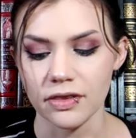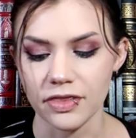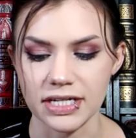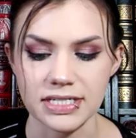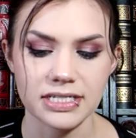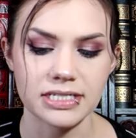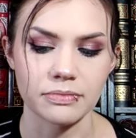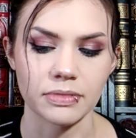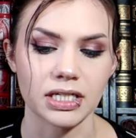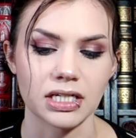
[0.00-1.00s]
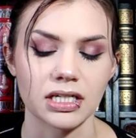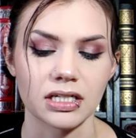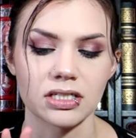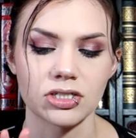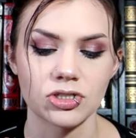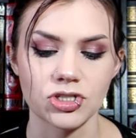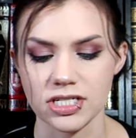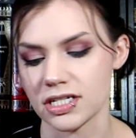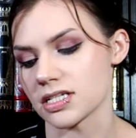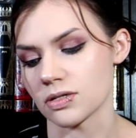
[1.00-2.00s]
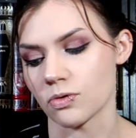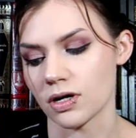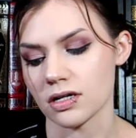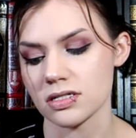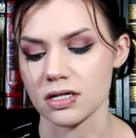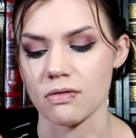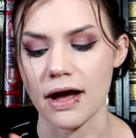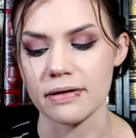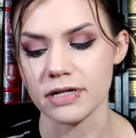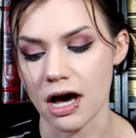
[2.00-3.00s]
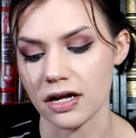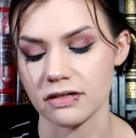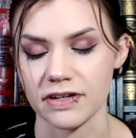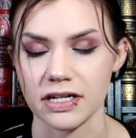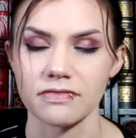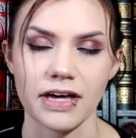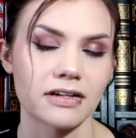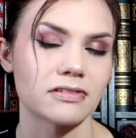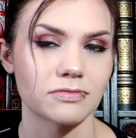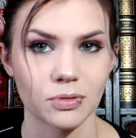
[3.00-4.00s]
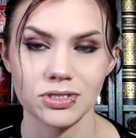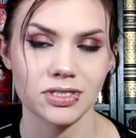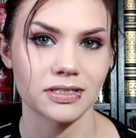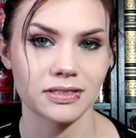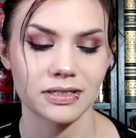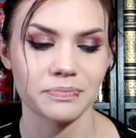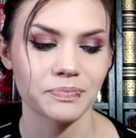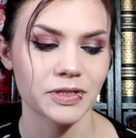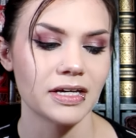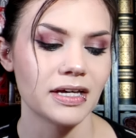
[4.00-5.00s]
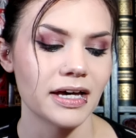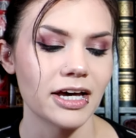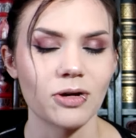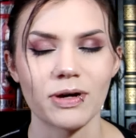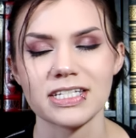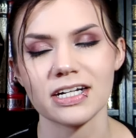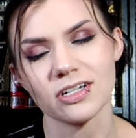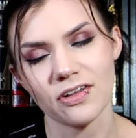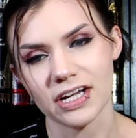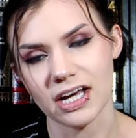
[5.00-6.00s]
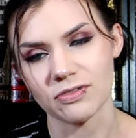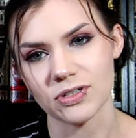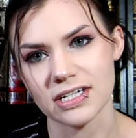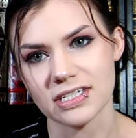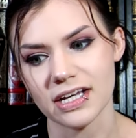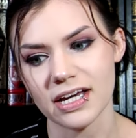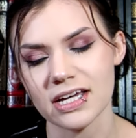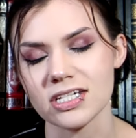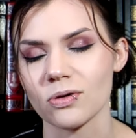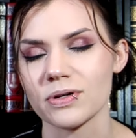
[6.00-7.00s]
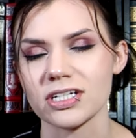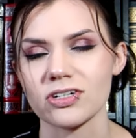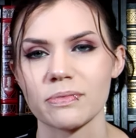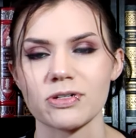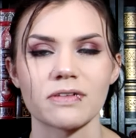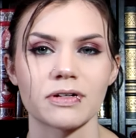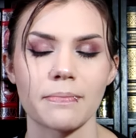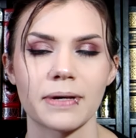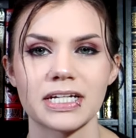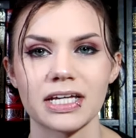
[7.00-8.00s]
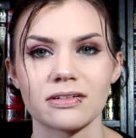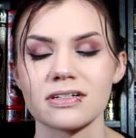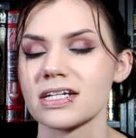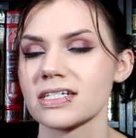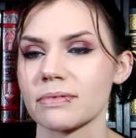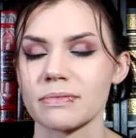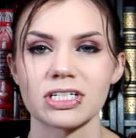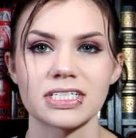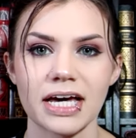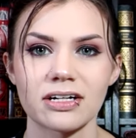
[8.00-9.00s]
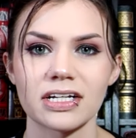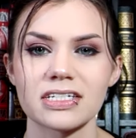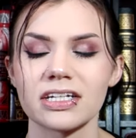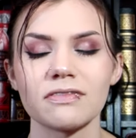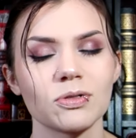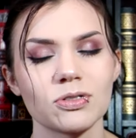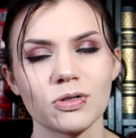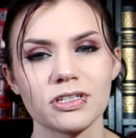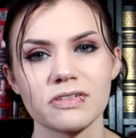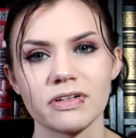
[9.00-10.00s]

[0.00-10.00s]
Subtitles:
This to me just doesn't work. So I am not a fan of that, unfortunately. Anyways, that is all that I have for you guys today. As always, I try to post every Monday and Thursday, sometimes on Saturdays. And if you enjoy these